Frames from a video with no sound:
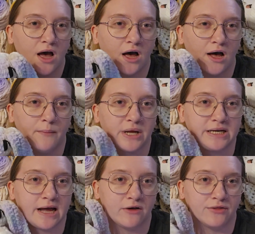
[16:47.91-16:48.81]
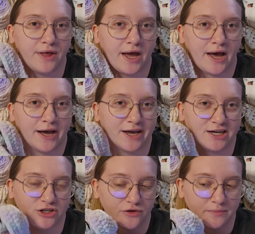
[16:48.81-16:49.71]
Now that I
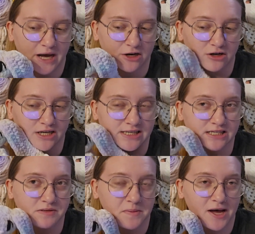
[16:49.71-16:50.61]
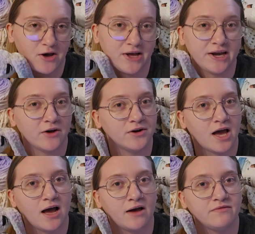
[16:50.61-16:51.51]
kind of know the pattern, it takes me about an hour and
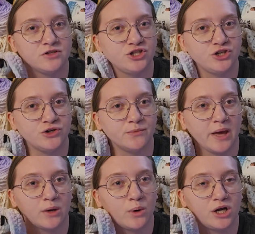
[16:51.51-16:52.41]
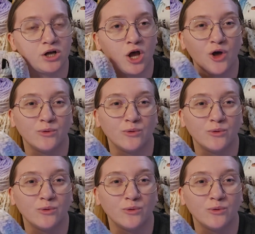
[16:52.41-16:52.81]
a half to make one,